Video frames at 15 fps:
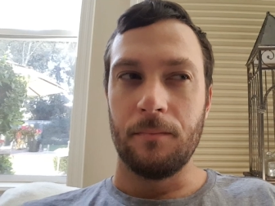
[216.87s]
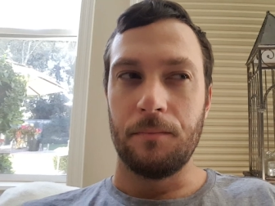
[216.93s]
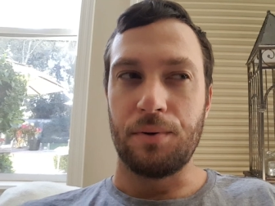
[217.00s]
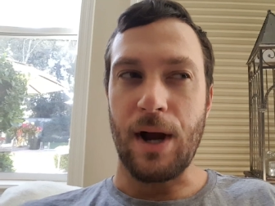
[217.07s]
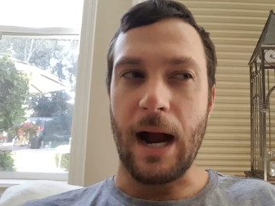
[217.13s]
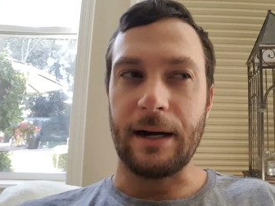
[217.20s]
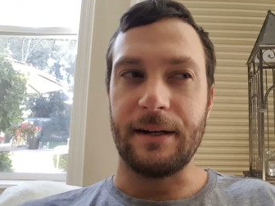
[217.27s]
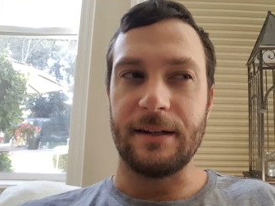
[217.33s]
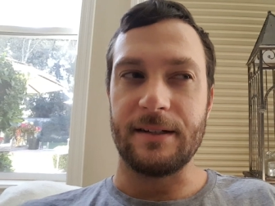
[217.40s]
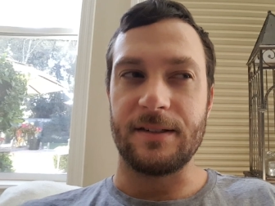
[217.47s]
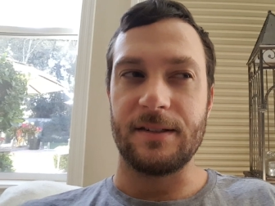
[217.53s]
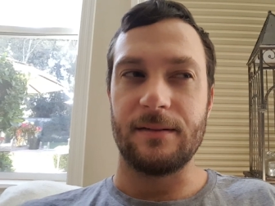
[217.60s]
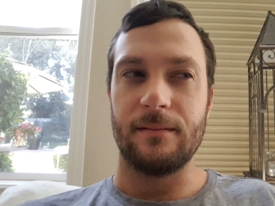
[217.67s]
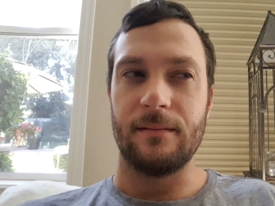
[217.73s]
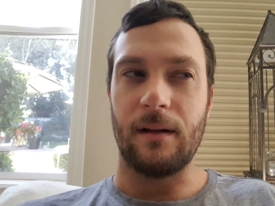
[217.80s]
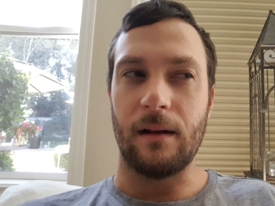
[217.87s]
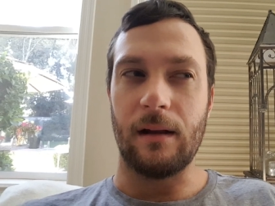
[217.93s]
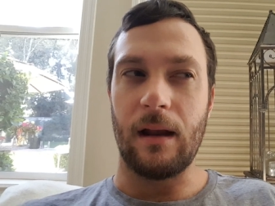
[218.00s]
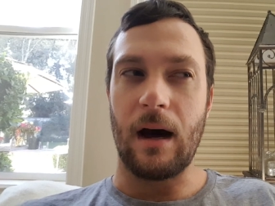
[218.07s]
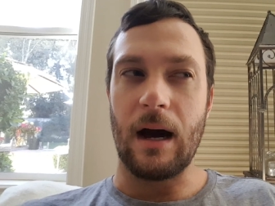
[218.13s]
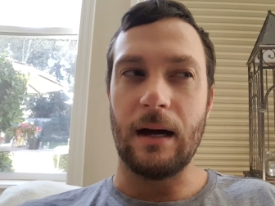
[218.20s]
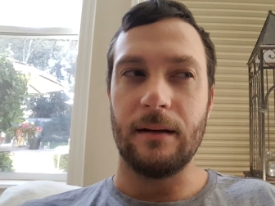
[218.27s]
Practice a
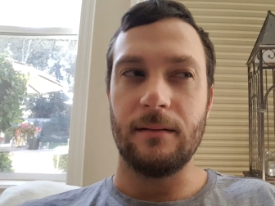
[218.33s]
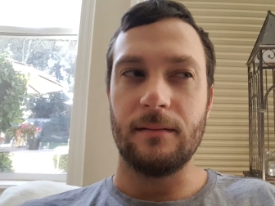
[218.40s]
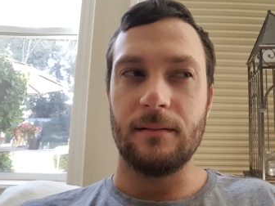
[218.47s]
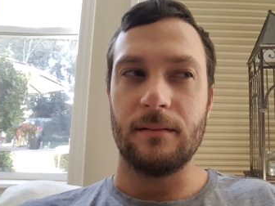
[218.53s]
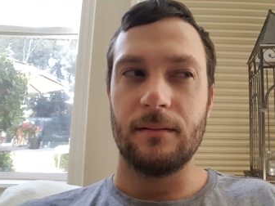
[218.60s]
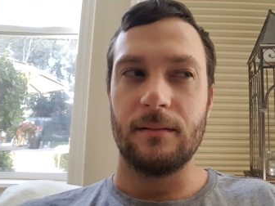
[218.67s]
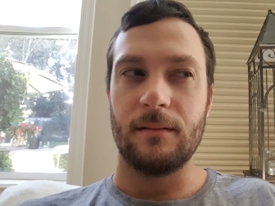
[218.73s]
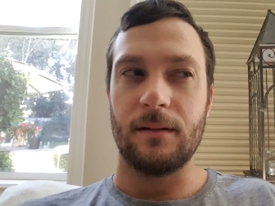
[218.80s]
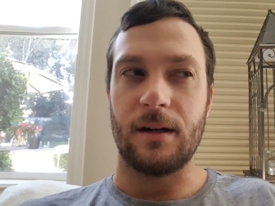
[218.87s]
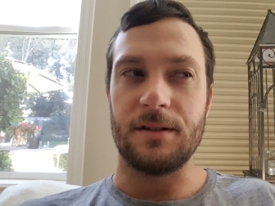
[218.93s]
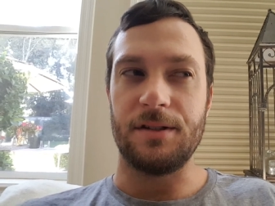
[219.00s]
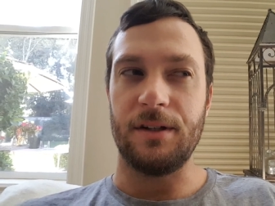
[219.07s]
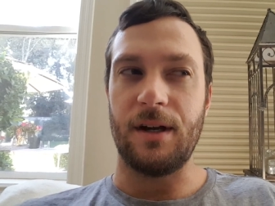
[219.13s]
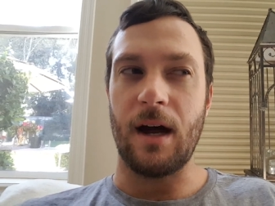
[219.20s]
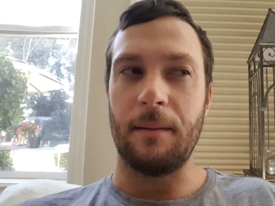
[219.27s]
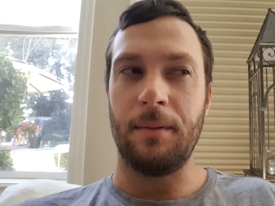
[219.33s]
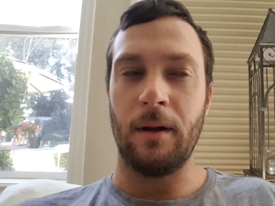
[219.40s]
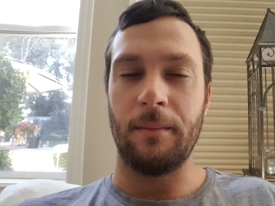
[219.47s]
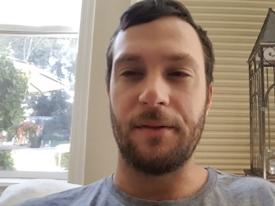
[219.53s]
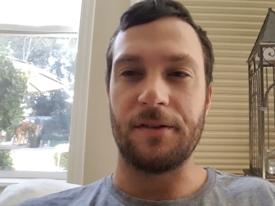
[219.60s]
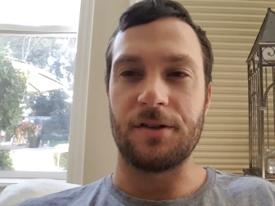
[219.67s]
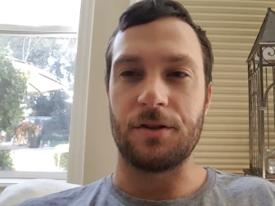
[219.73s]
lot because you got to
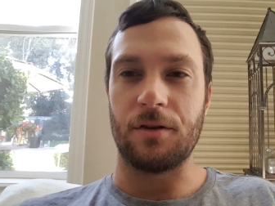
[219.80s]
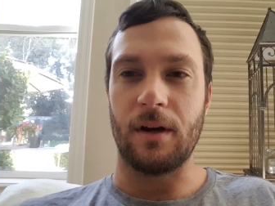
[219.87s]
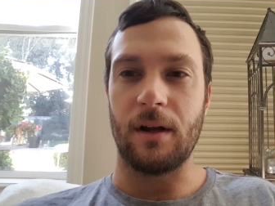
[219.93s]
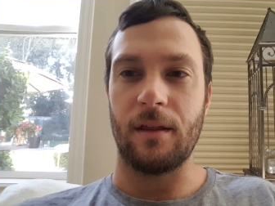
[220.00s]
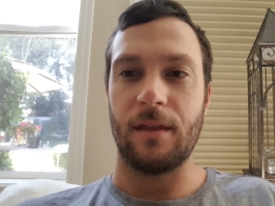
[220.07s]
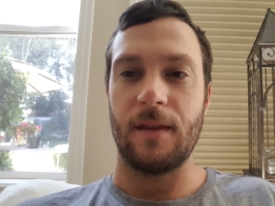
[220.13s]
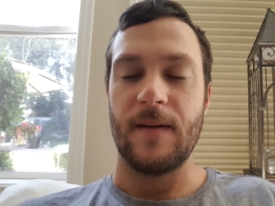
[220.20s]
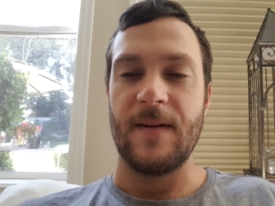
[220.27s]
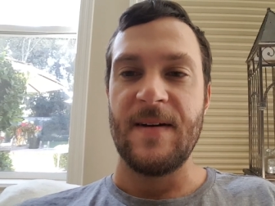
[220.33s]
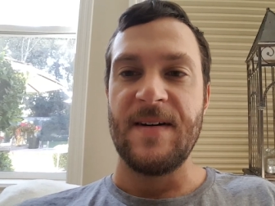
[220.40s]
build up the strength.